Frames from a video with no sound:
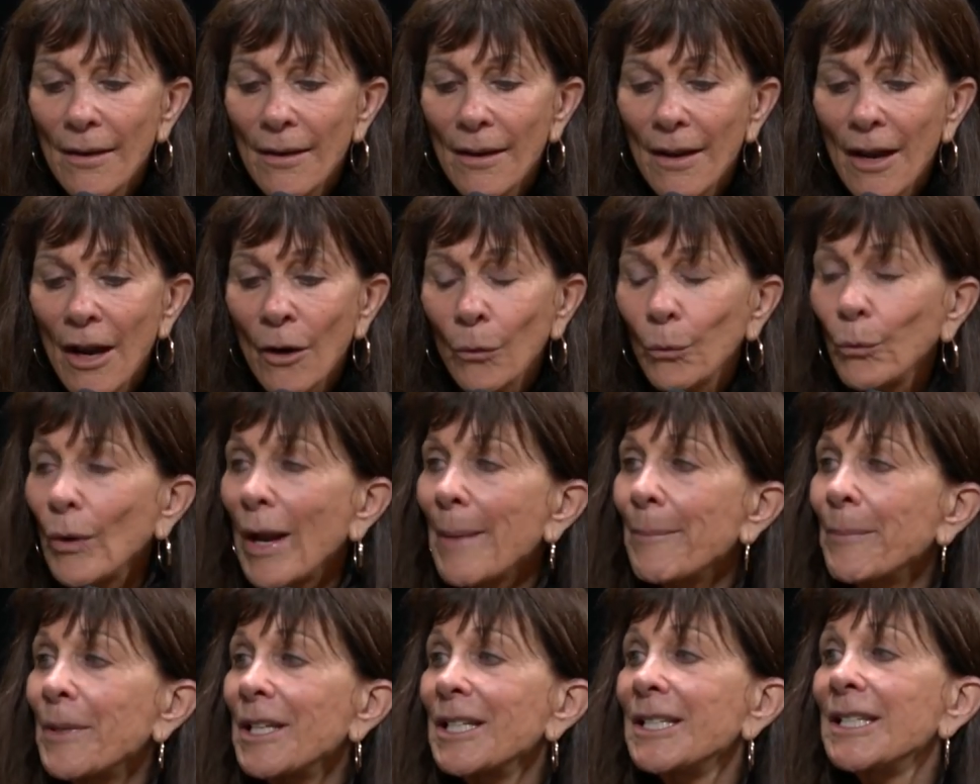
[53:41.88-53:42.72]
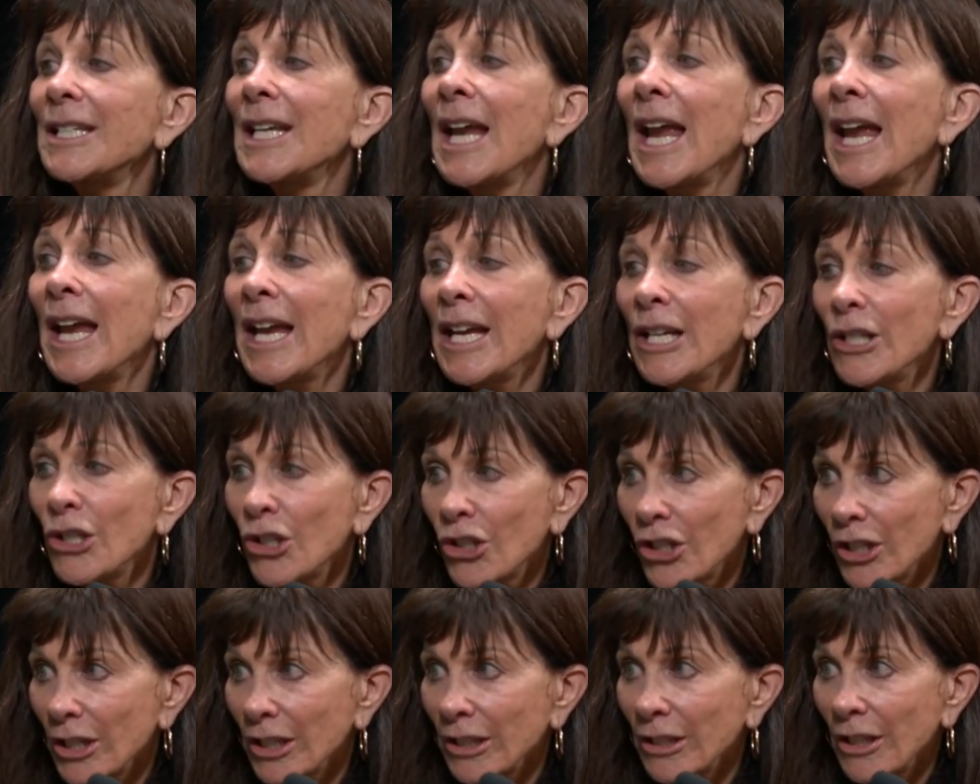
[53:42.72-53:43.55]
a
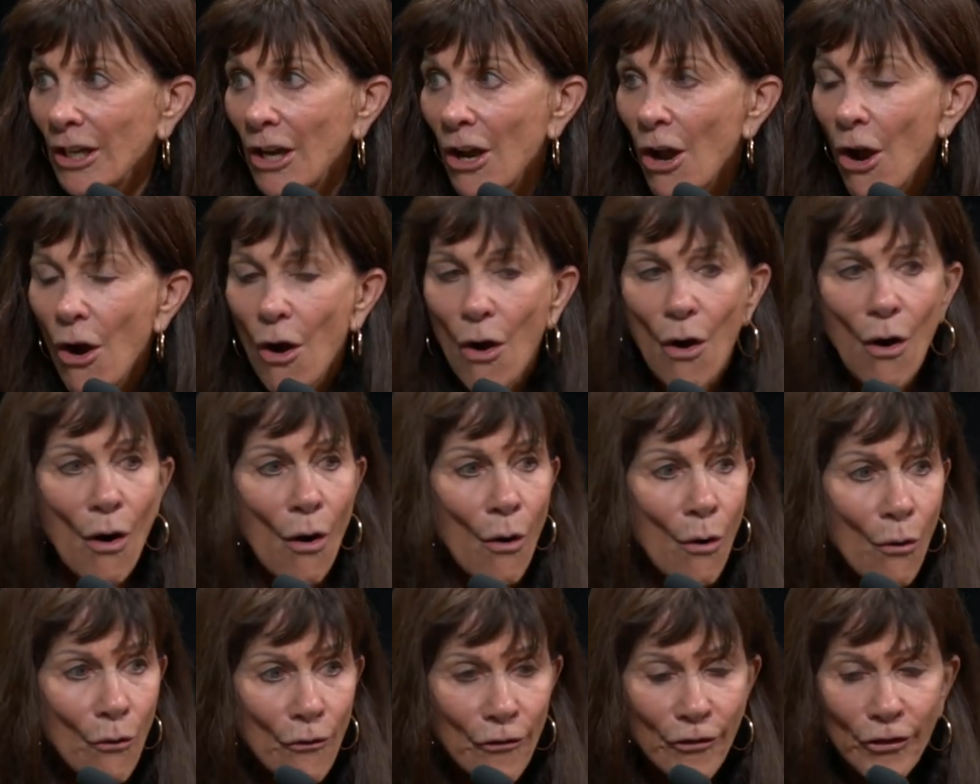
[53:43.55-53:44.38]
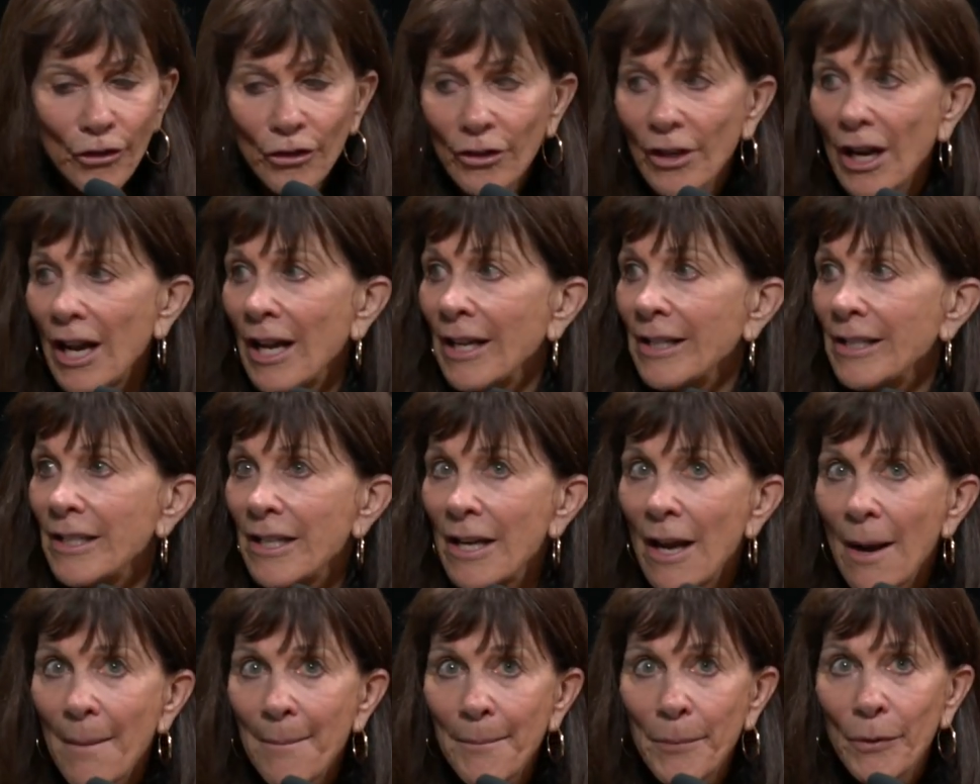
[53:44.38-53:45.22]
reputation over a
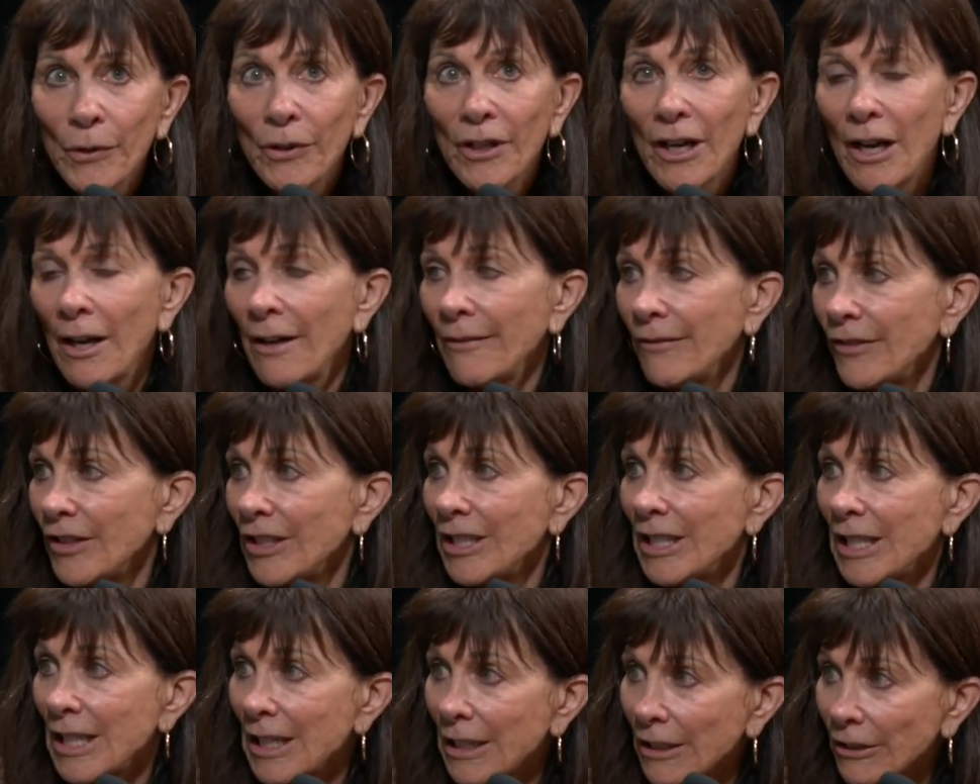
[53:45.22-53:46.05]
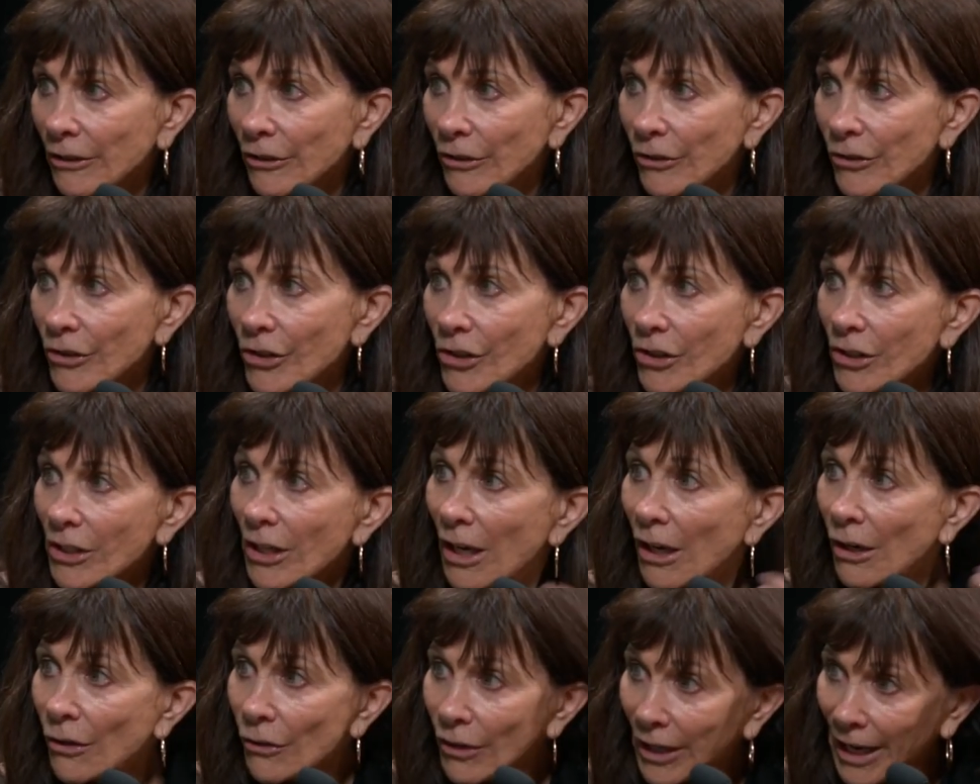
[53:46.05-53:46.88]
number of years,
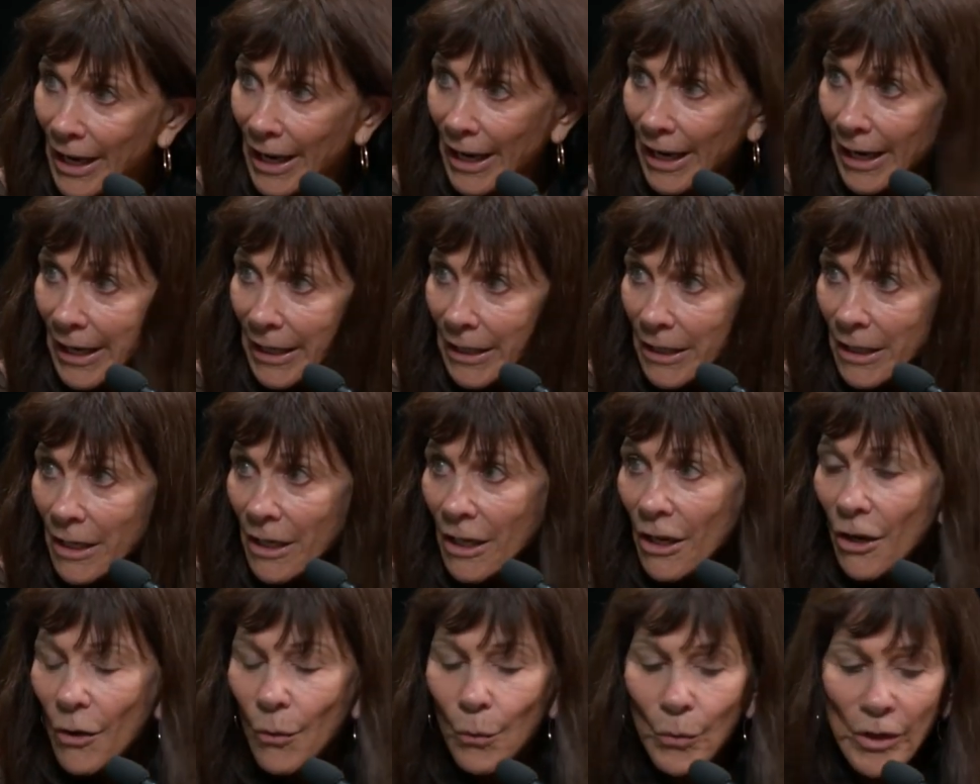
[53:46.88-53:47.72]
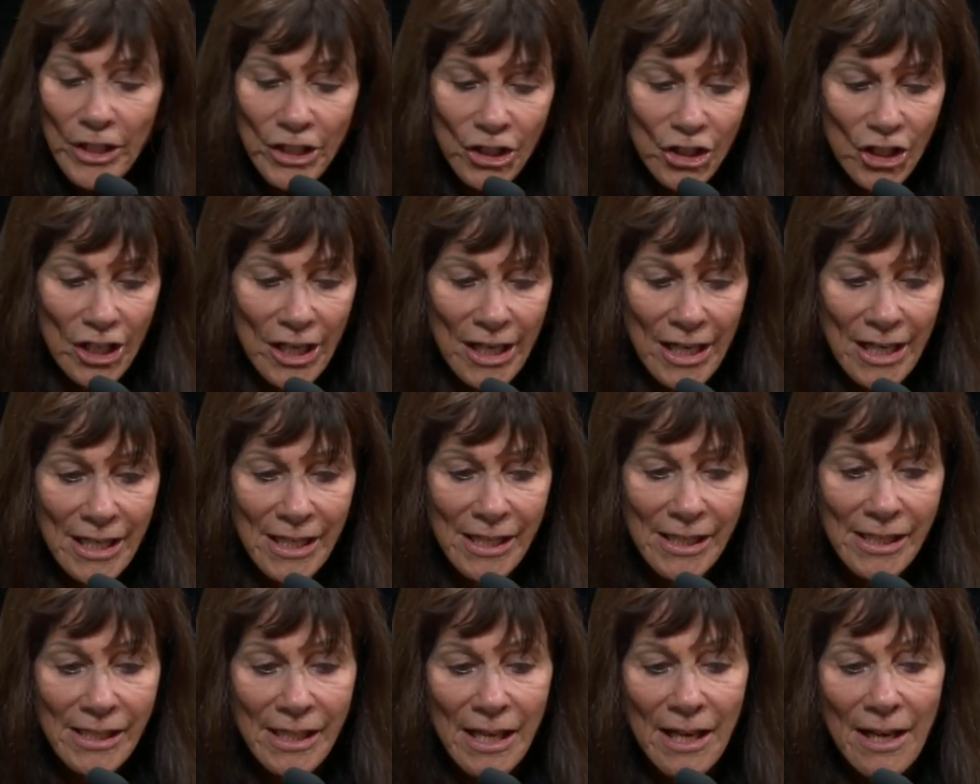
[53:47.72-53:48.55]
okay, which
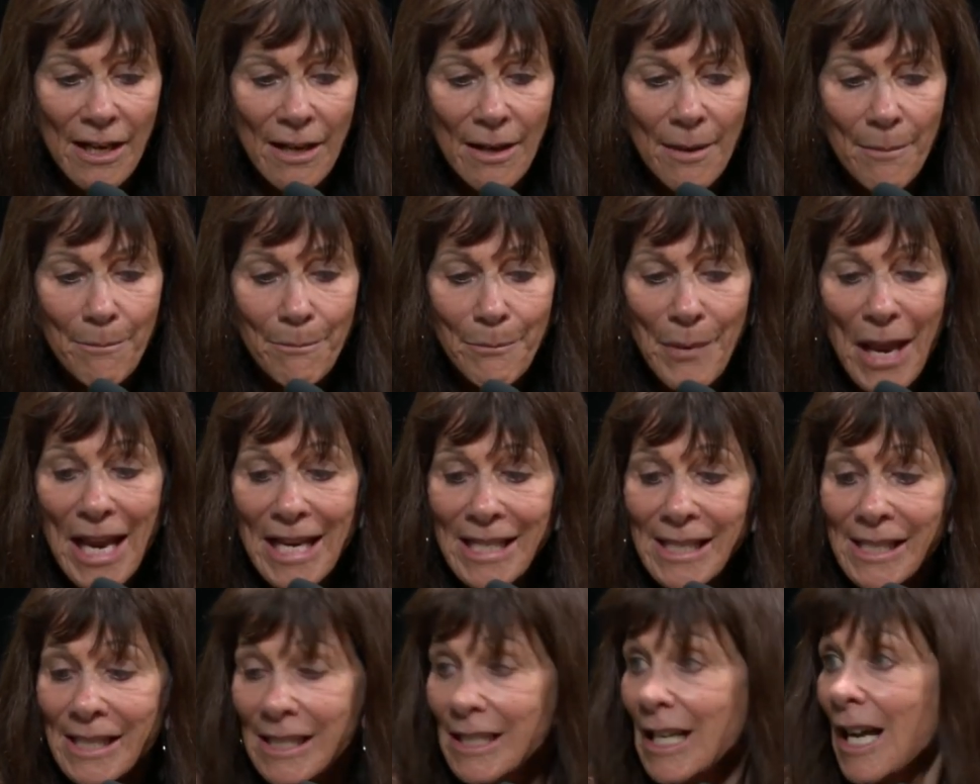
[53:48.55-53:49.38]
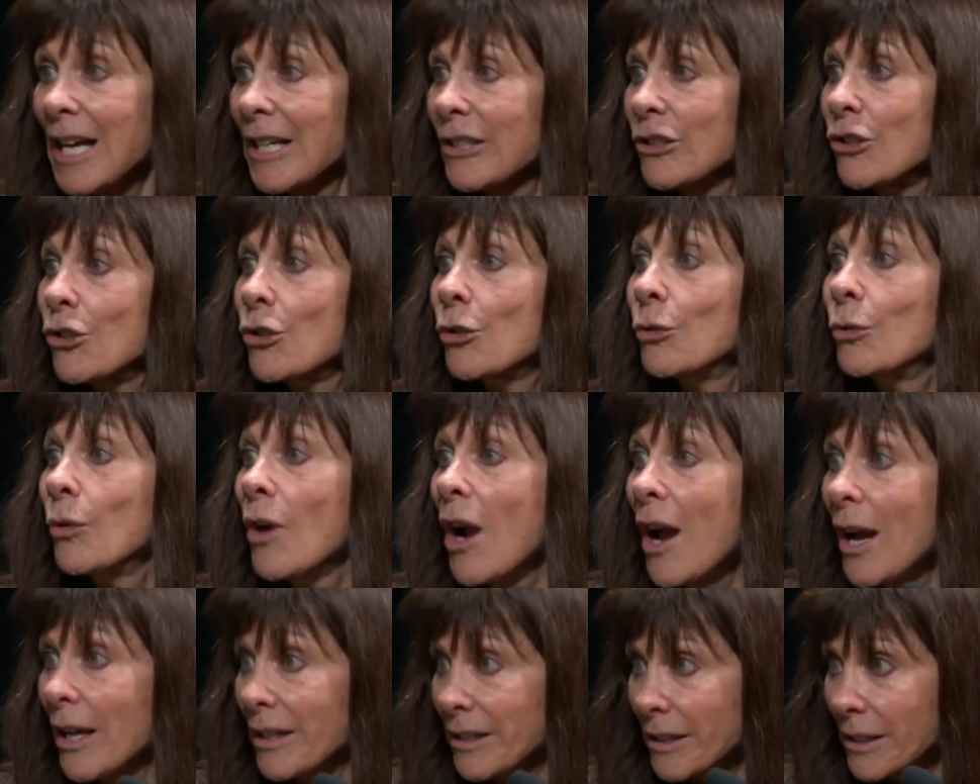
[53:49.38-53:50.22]
is based on
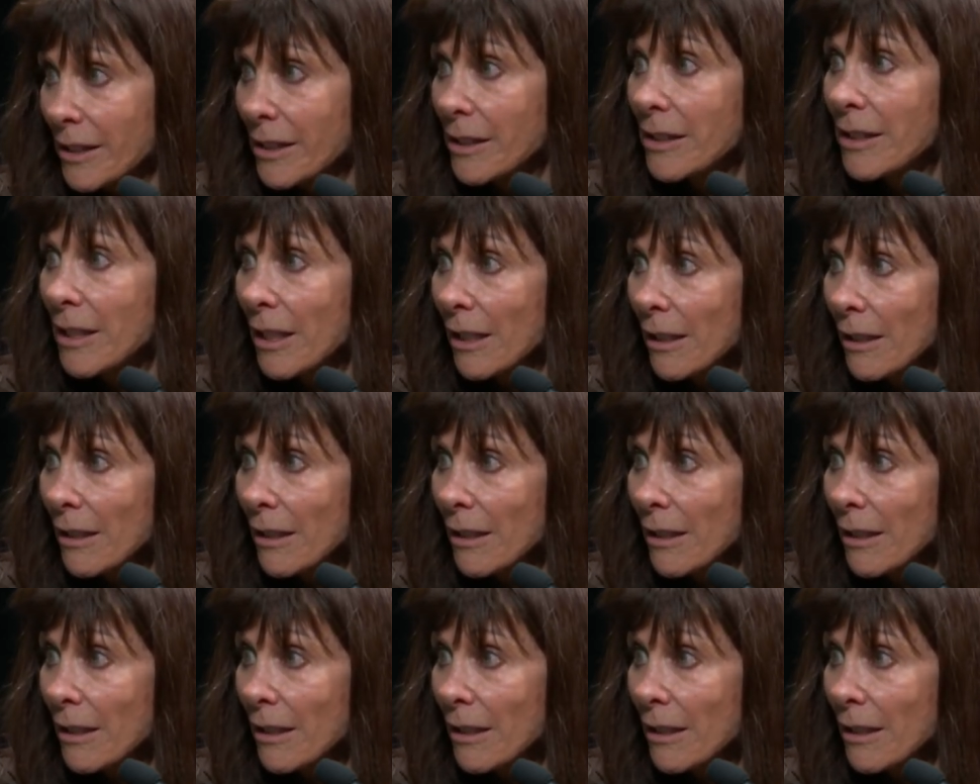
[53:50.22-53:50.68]
trust.